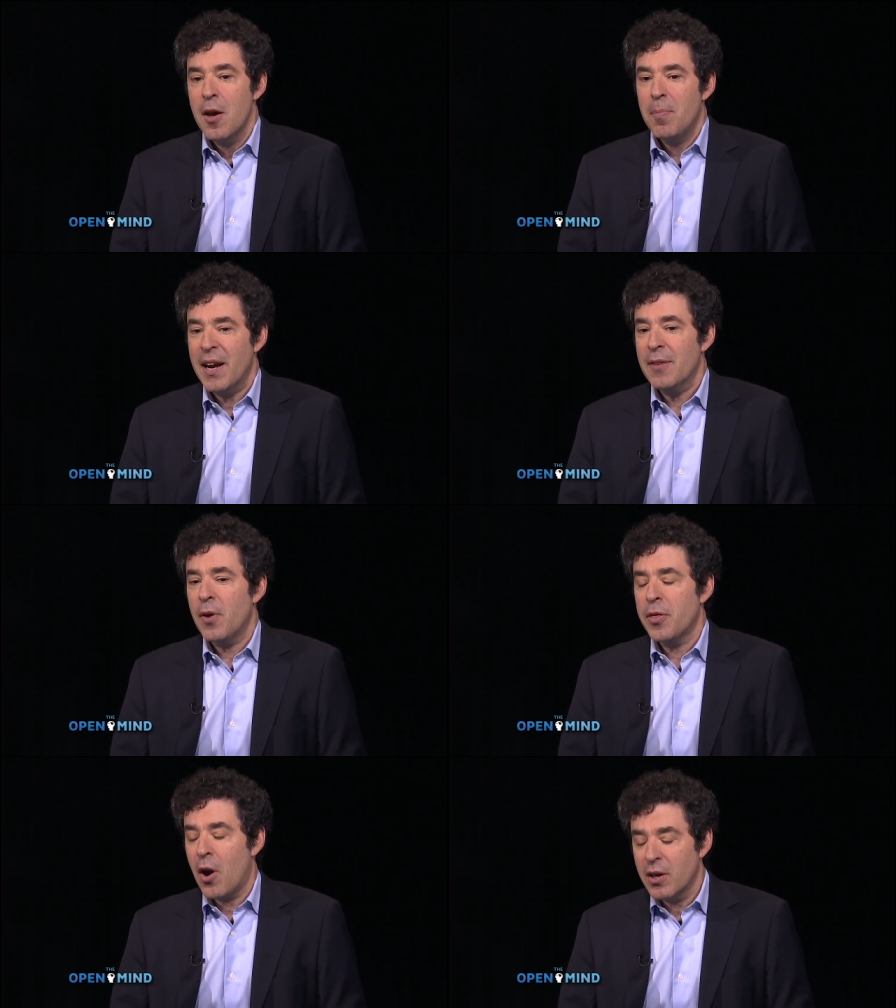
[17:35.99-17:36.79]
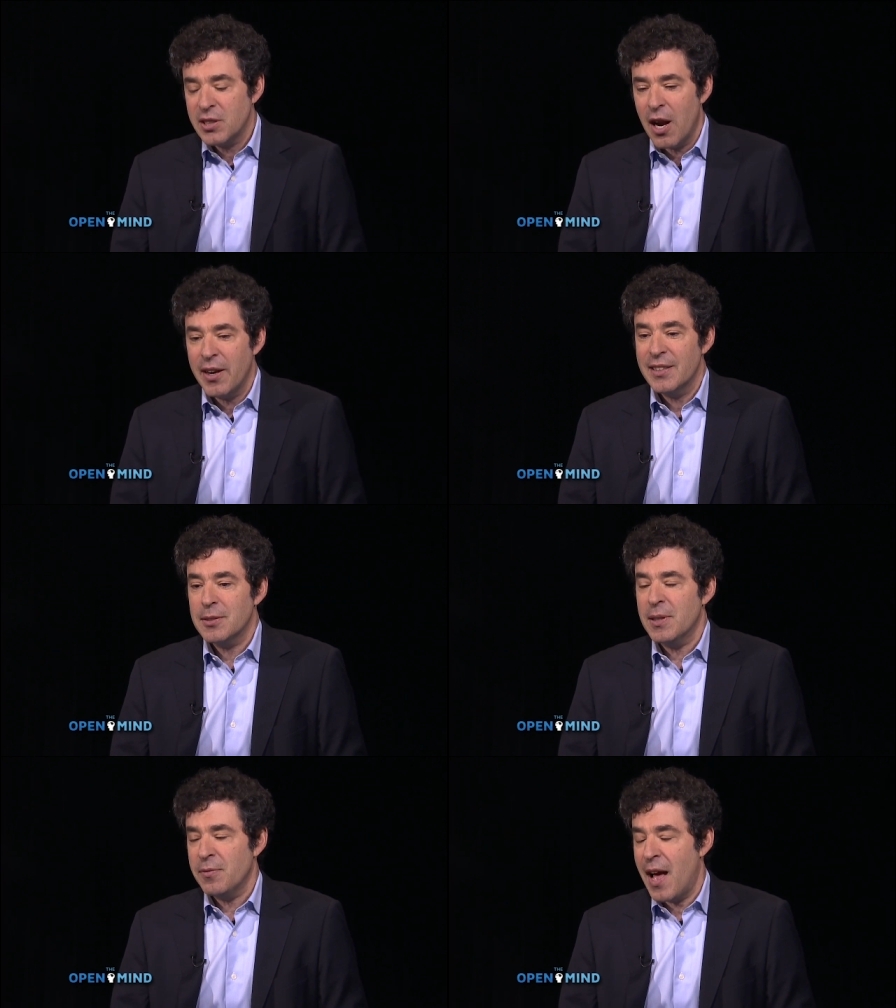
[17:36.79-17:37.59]
but if
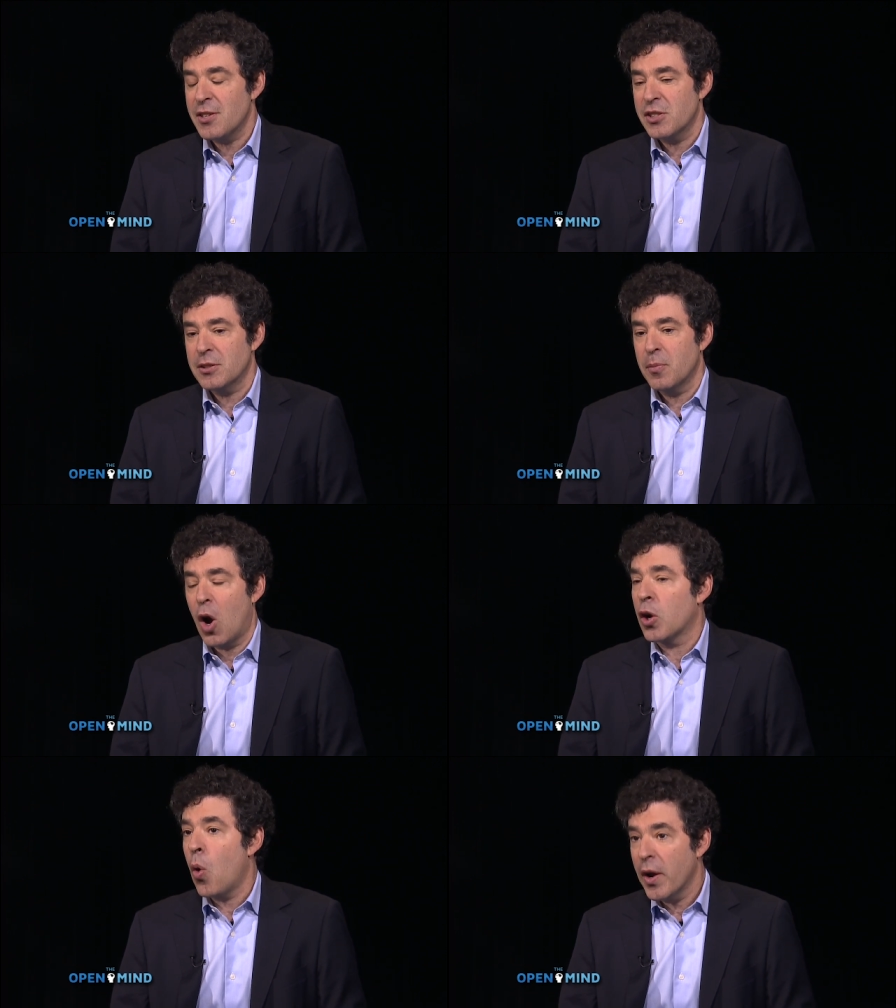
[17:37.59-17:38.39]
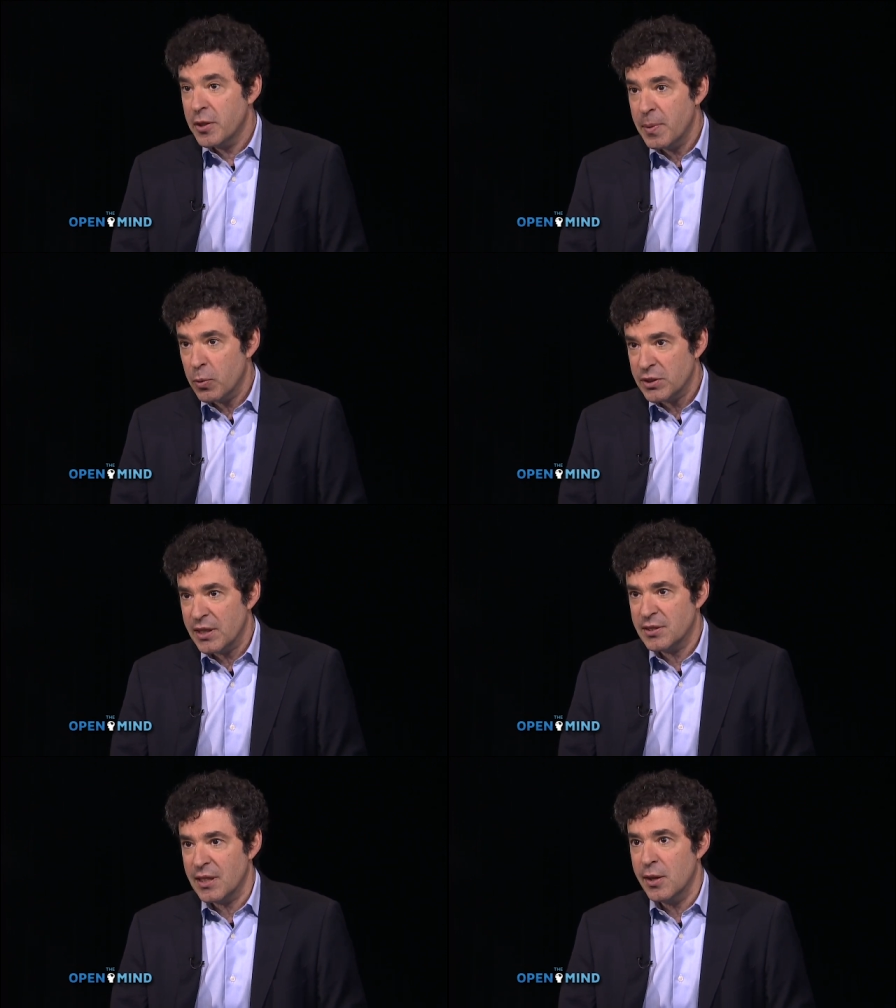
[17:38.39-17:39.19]
authoritarianism and fascism are going to be
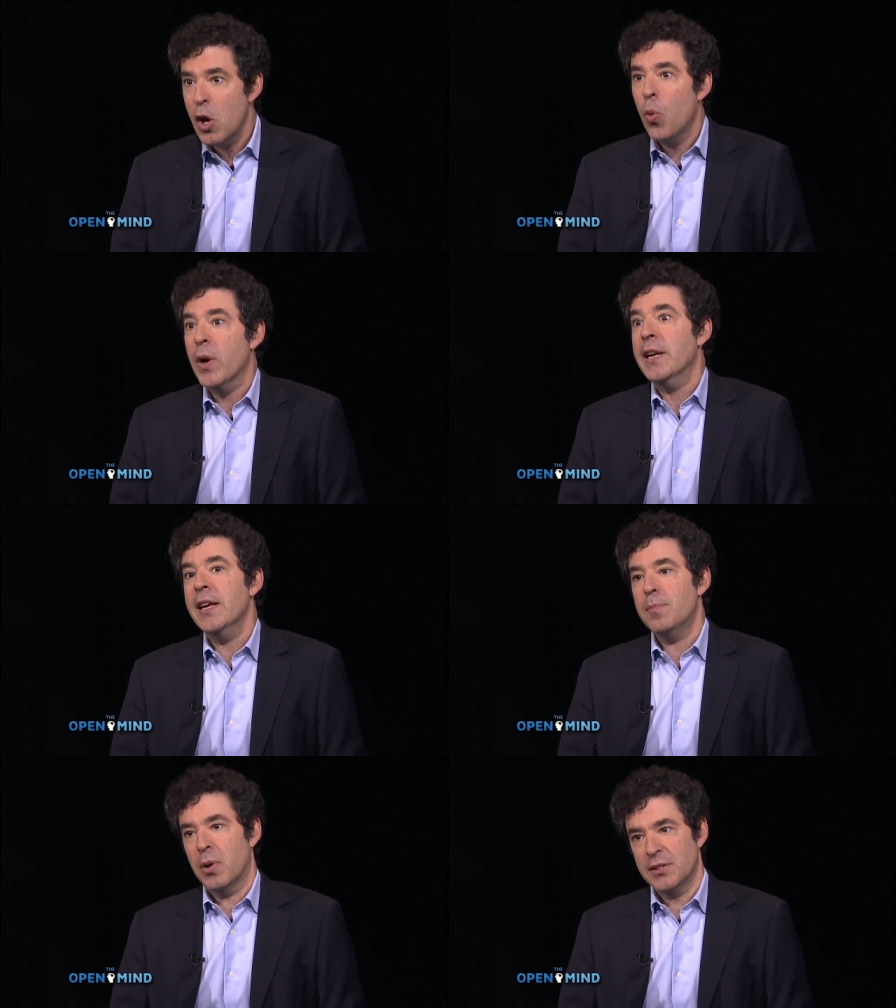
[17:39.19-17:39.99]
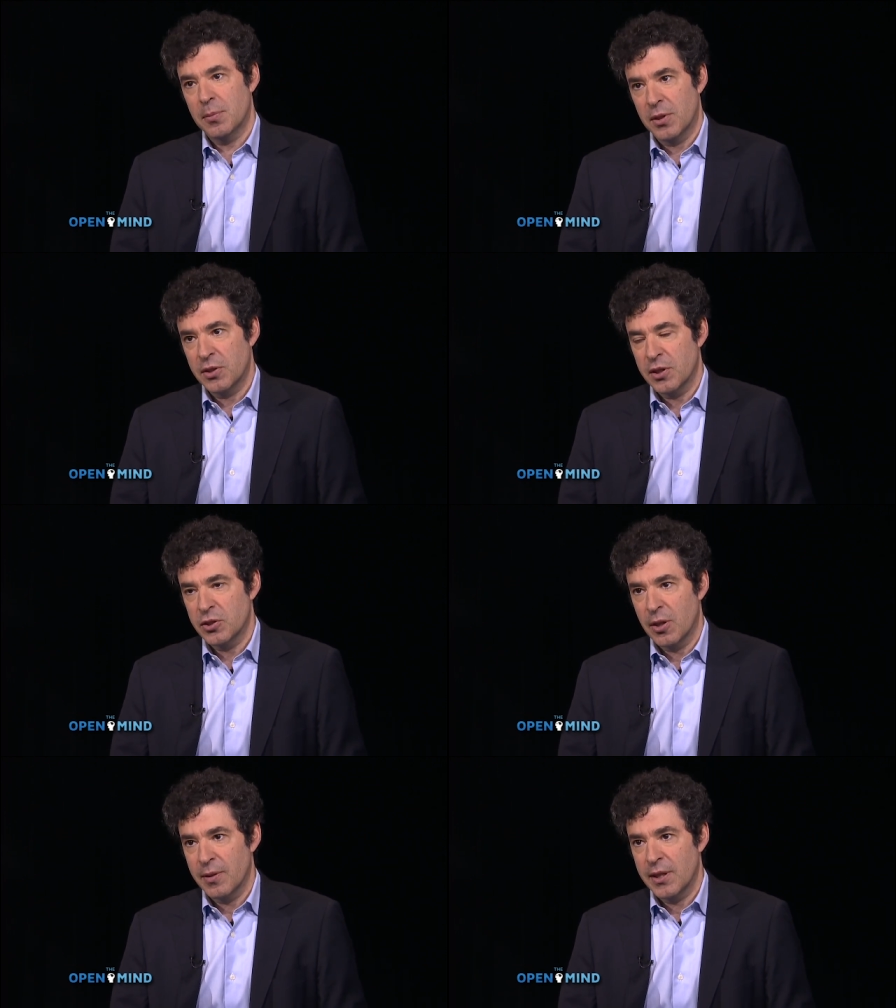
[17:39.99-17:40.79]
resisted we need principled
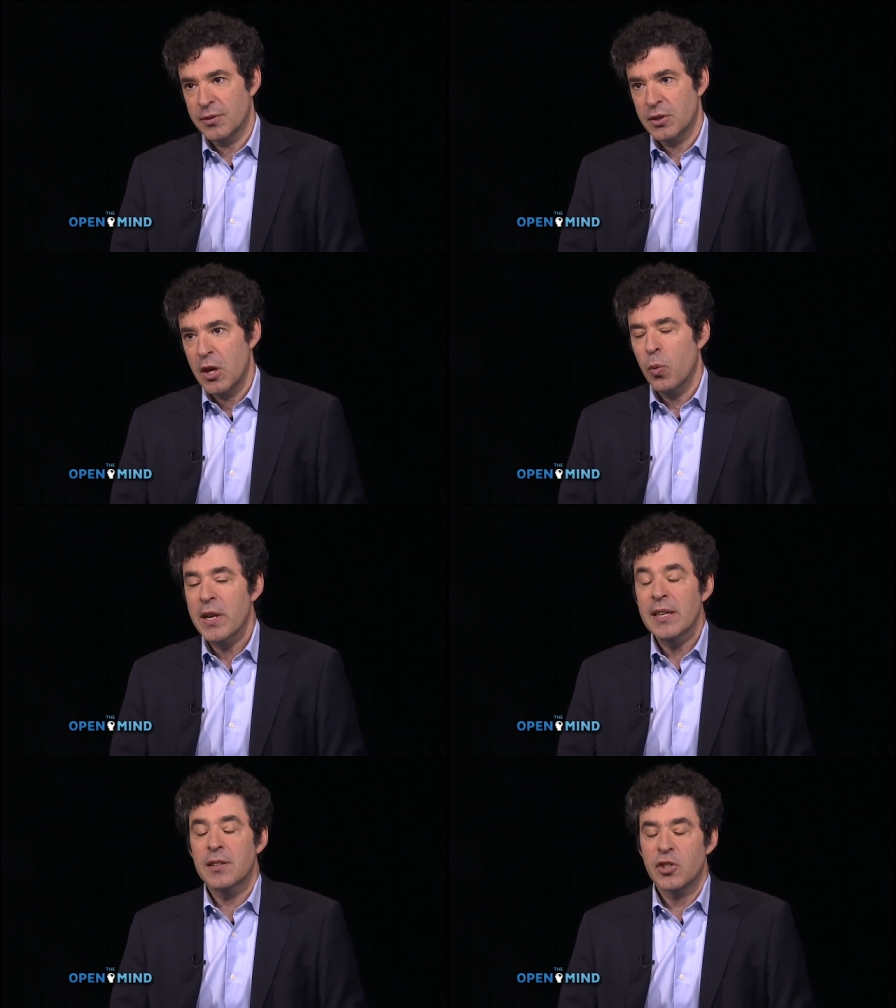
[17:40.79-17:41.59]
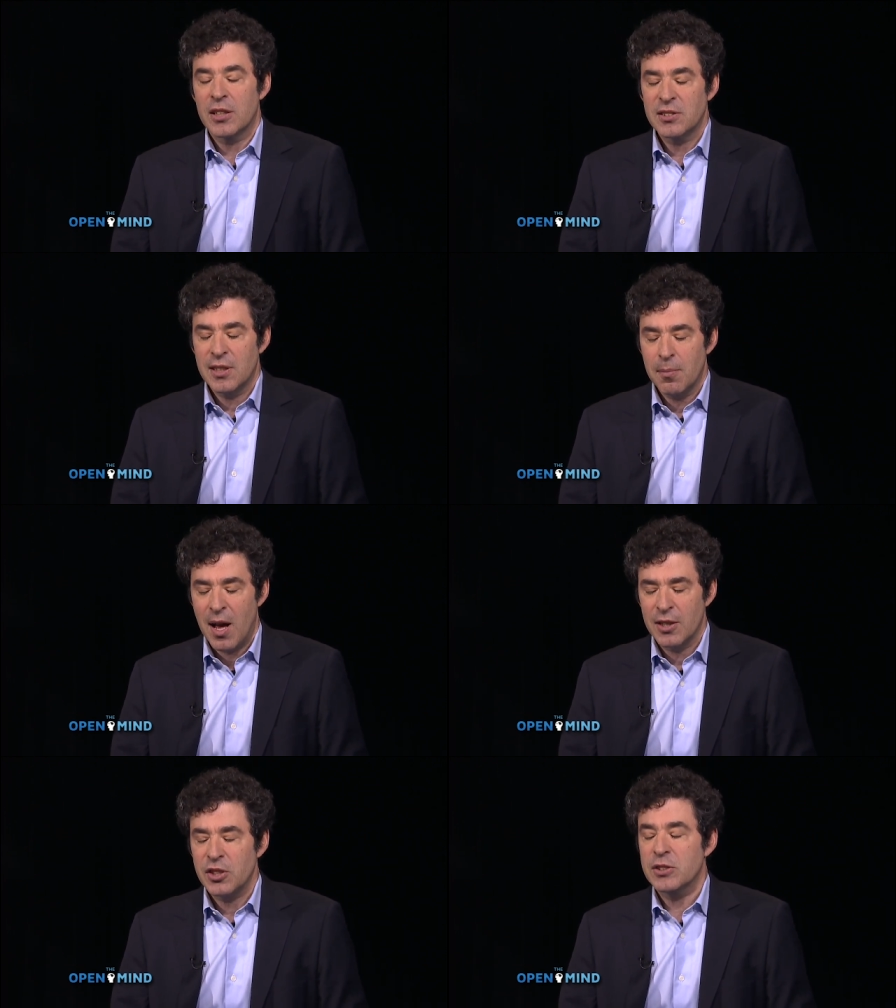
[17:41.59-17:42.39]
conservatives we need the justin
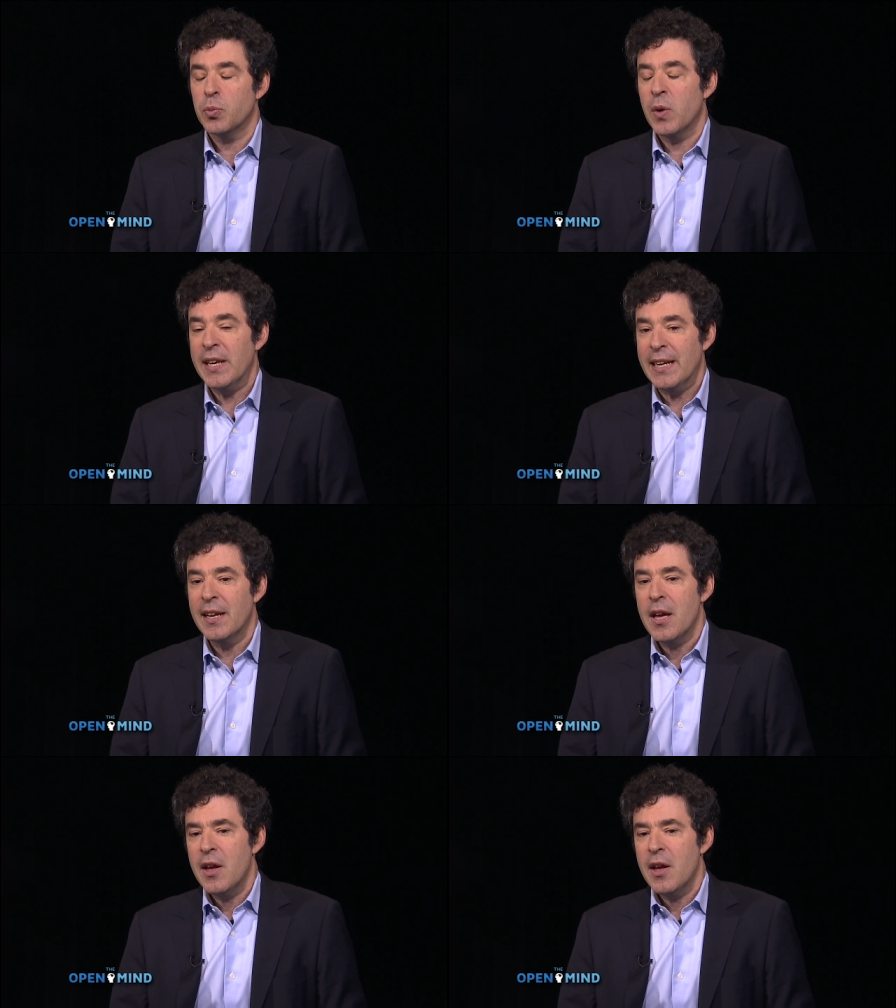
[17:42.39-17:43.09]
amashas we need